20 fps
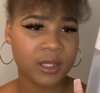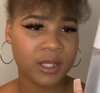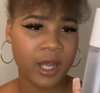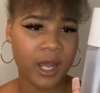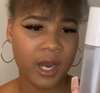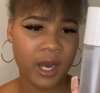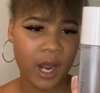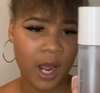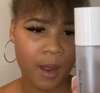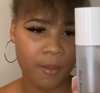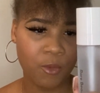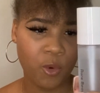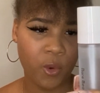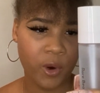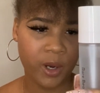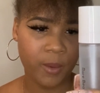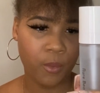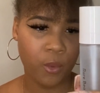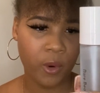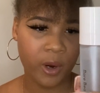and I'm going
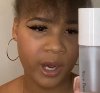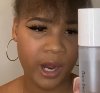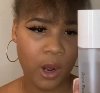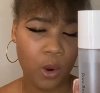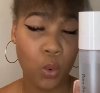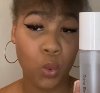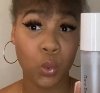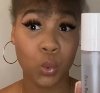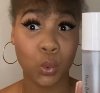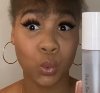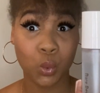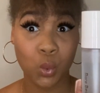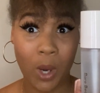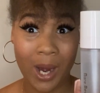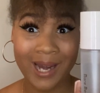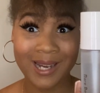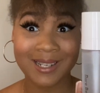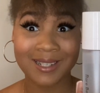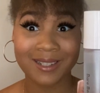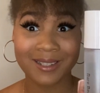to point out
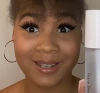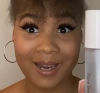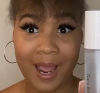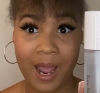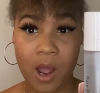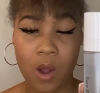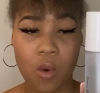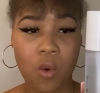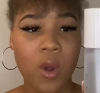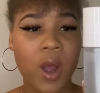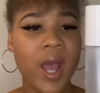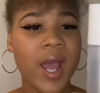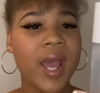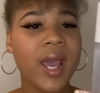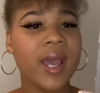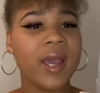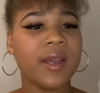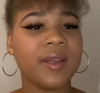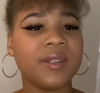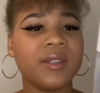right now,
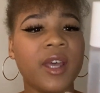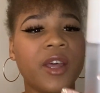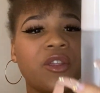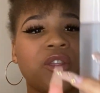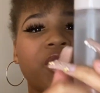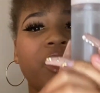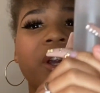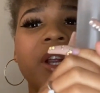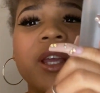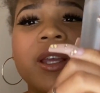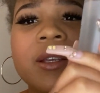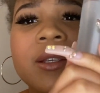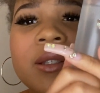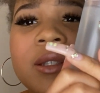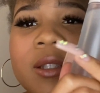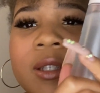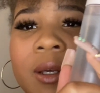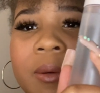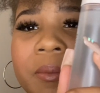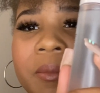is that there is
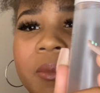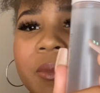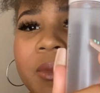some,